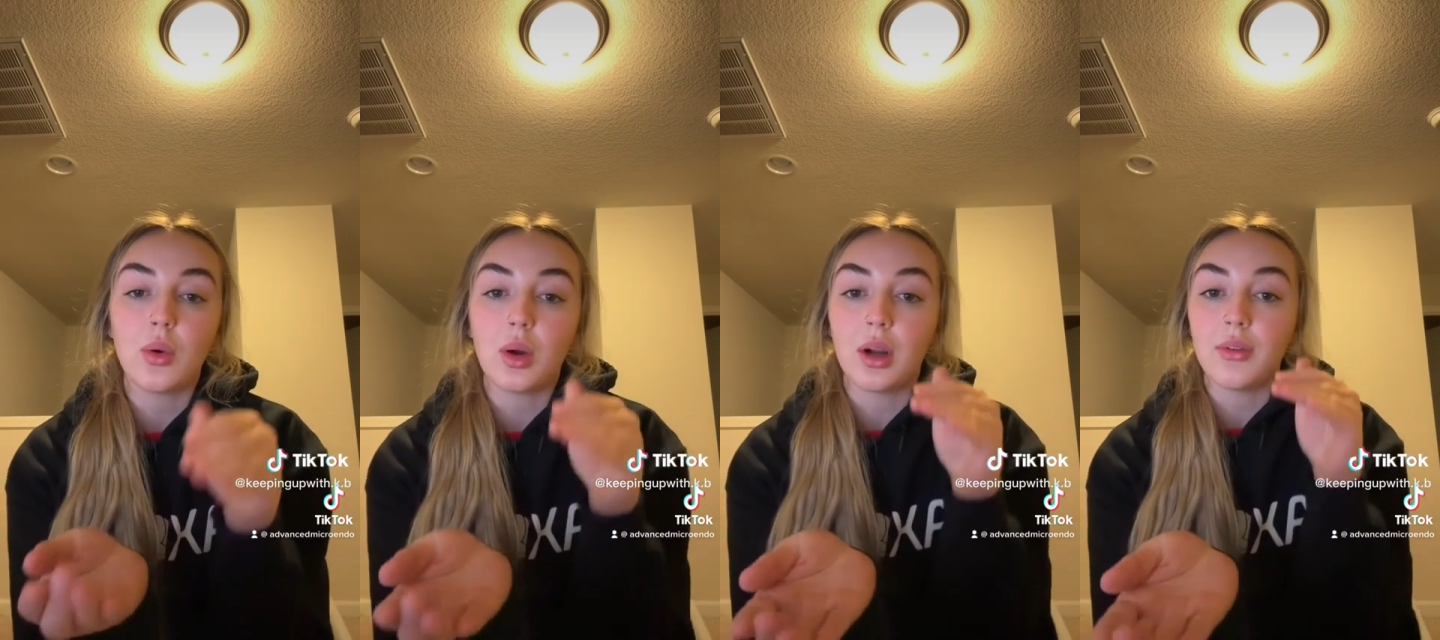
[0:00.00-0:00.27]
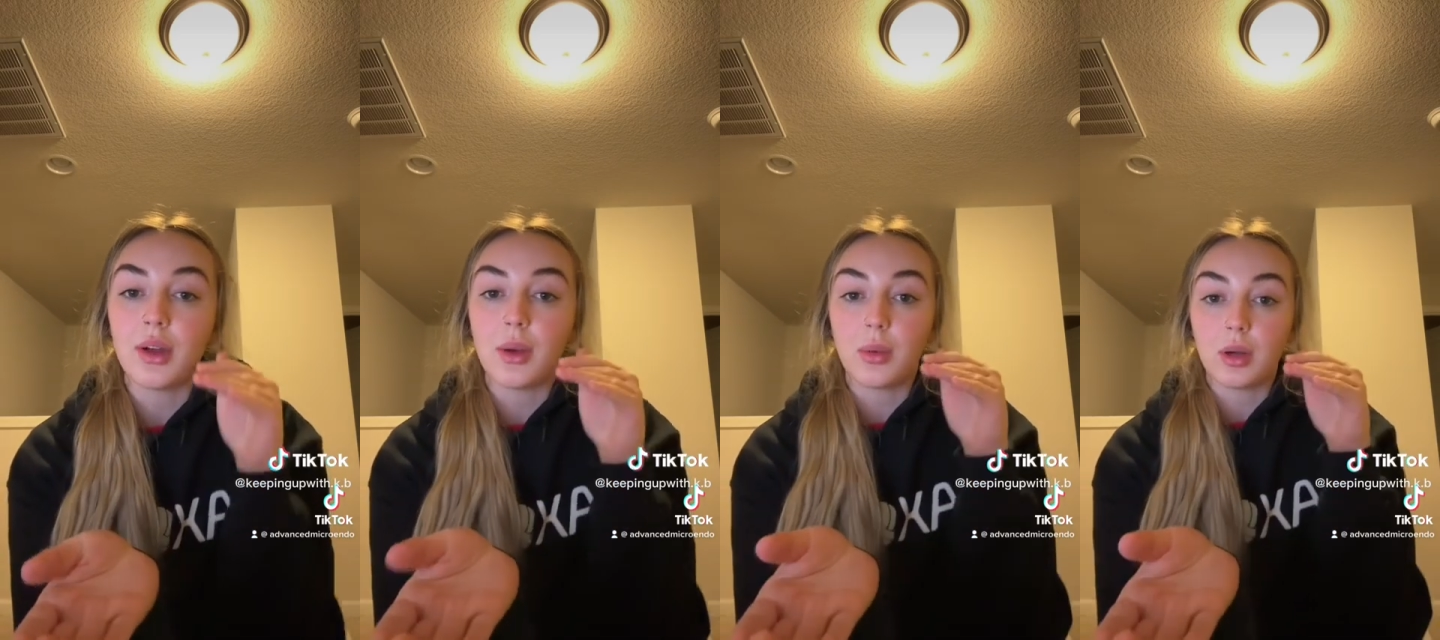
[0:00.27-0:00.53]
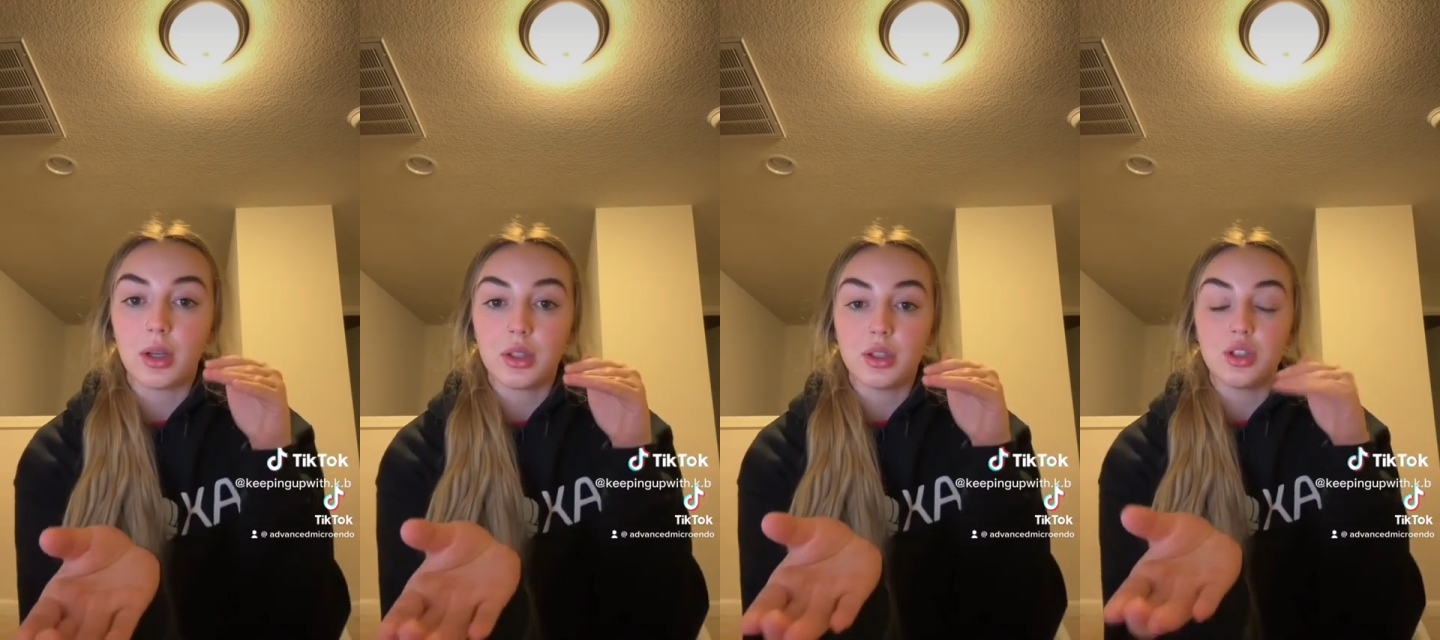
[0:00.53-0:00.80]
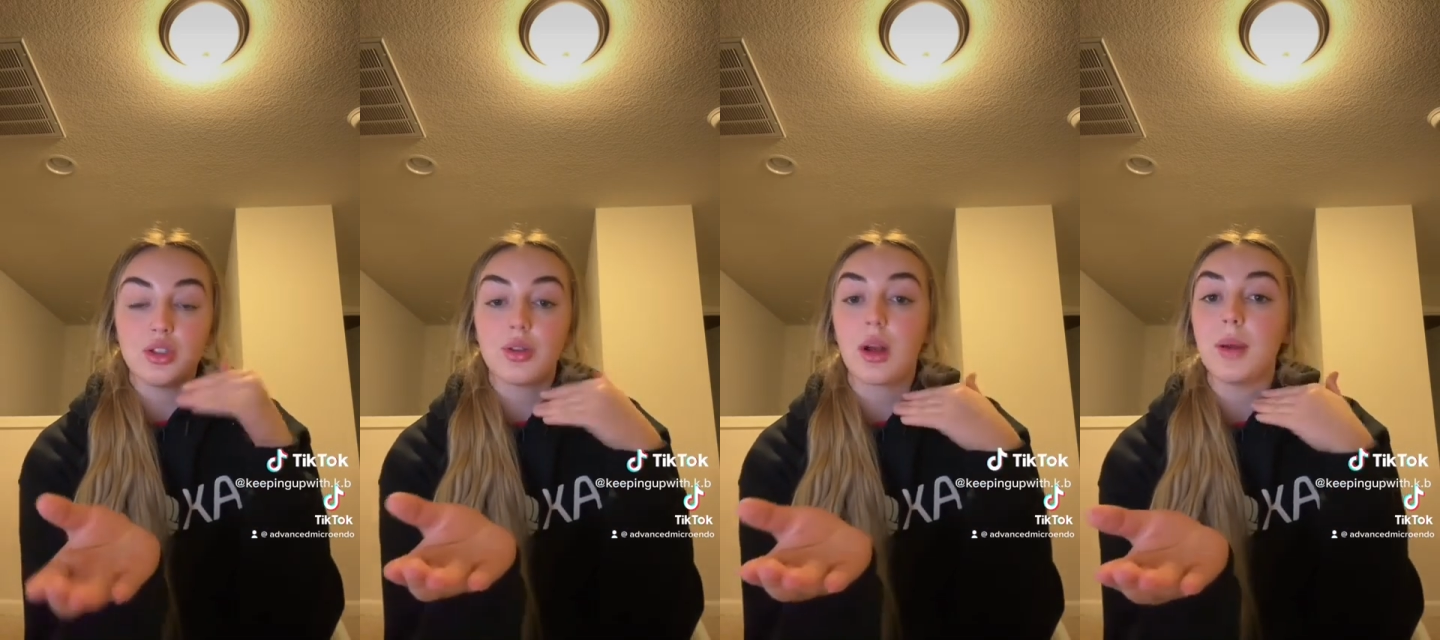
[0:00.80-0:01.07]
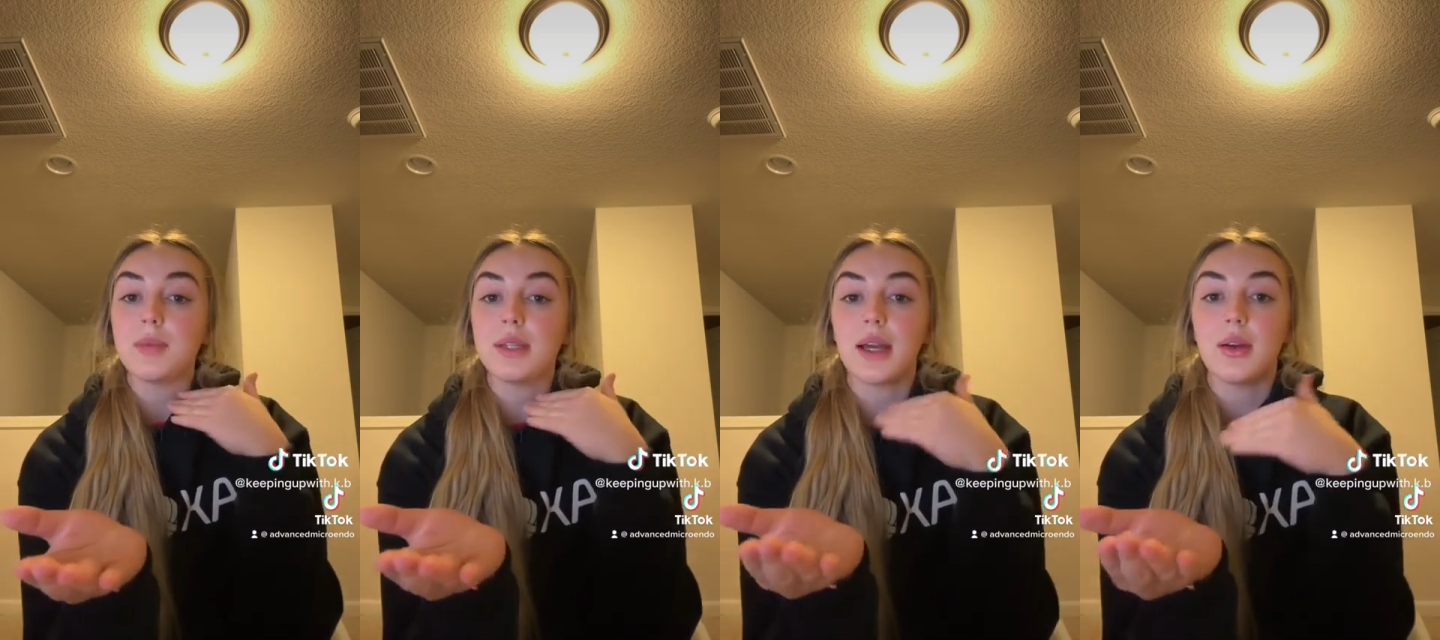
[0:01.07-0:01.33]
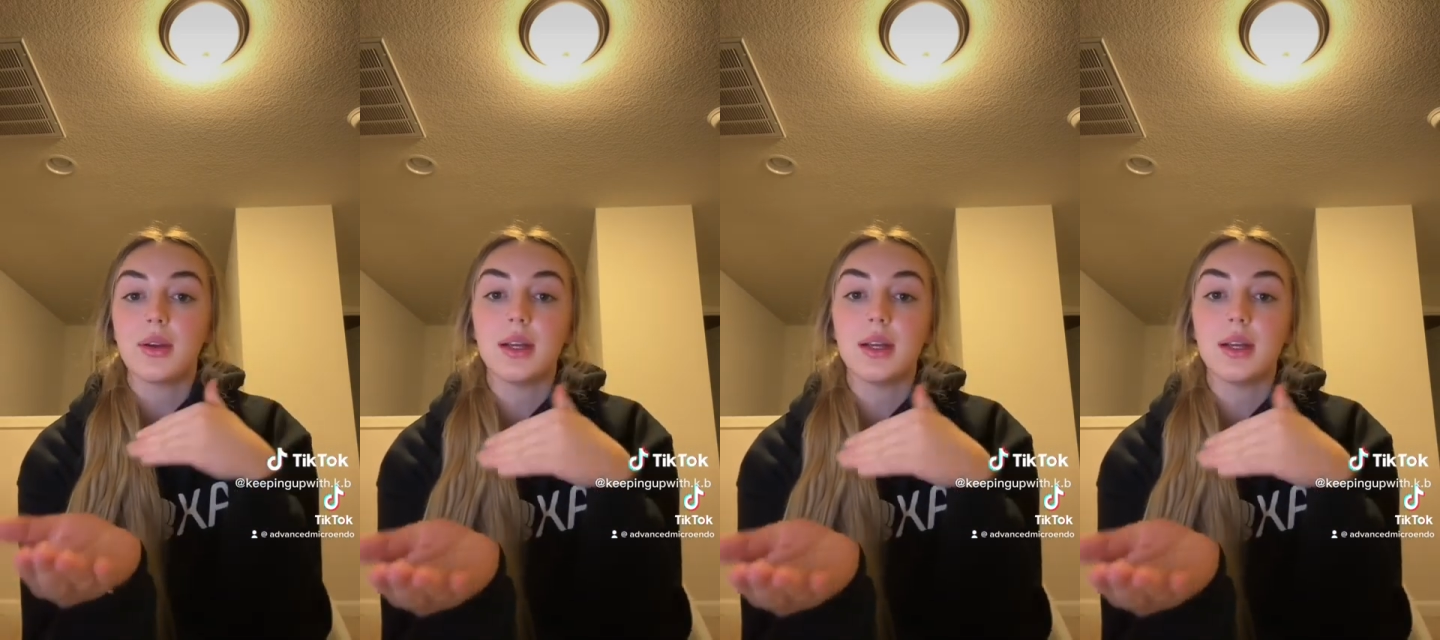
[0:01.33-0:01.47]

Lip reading: or if I were to drop down